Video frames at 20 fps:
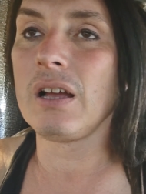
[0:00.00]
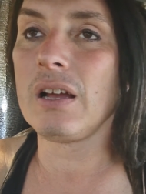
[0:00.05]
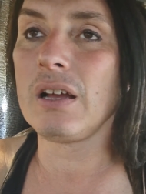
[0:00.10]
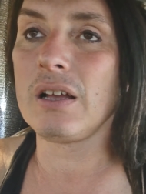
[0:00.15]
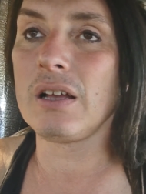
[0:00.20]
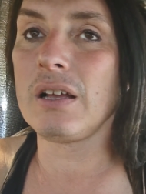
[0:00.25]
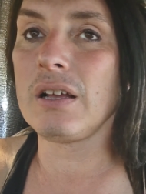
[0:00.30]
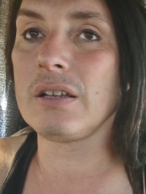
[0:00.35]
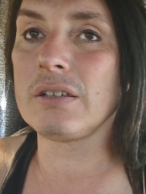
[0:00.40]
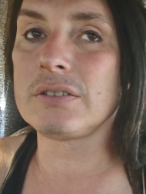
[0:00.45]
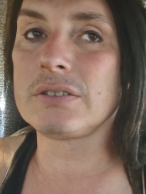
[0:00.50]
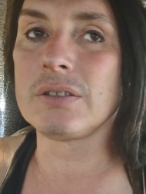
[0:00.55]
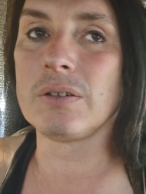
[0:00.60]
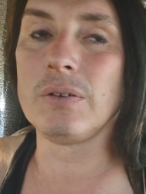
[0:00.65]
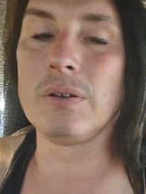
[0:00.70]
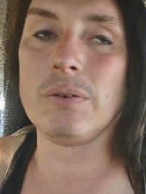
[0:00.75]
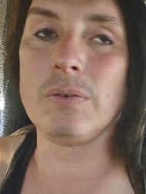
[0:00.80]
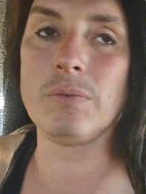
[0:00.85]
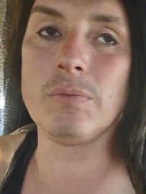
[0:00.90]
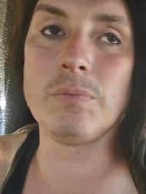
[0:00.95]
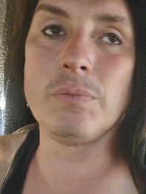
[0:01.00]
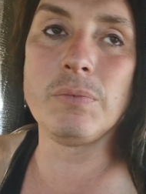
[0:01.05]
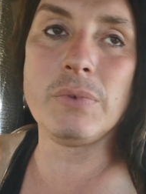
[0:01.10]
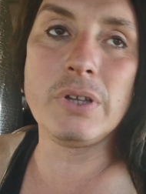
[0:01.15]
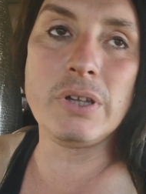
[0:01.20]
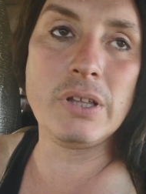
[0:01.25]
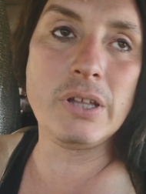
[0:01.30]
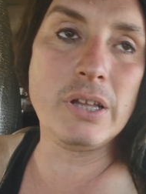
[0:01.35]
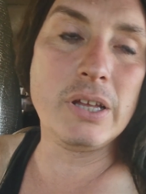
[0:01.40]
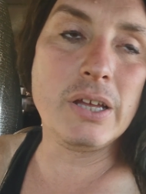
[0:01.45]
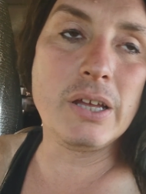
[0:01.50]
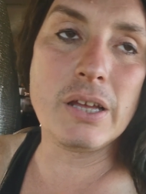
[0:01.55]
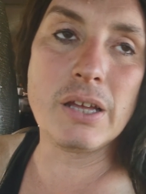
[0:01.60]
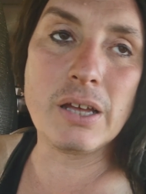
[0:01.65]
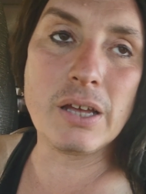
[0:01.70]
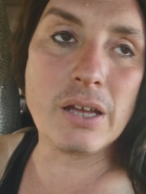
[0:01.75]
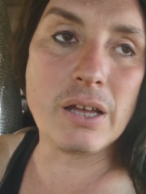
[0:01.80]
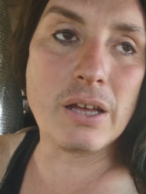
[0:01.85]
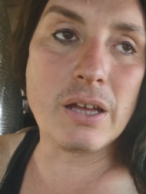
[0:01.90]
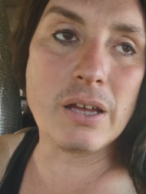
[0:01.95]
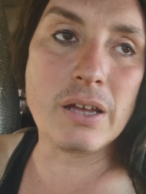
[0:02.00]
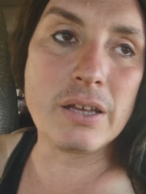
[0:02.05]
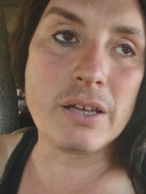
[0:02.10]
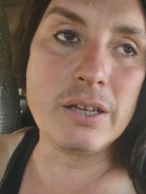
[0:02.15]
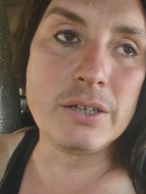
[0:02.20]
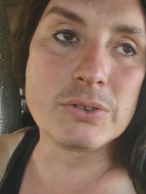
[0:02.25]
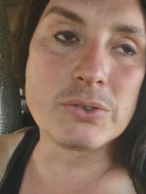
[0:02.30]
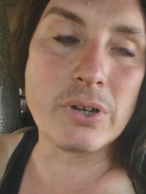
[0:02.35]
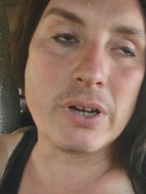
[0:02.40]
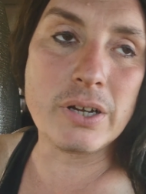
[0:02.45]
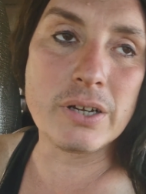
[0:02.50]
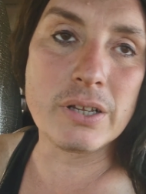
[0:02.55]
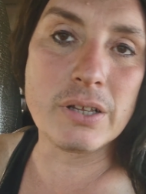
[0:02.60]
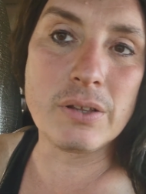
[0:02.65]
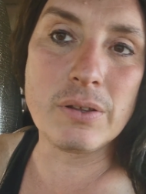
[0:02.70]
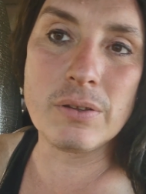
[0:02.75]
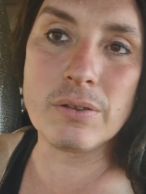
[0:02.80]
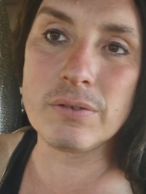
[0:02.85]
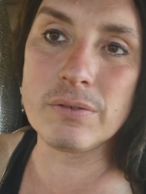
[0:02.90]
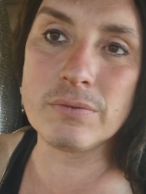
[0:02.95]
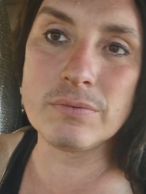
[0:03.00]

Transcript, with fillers: uh, so yeah, he tried to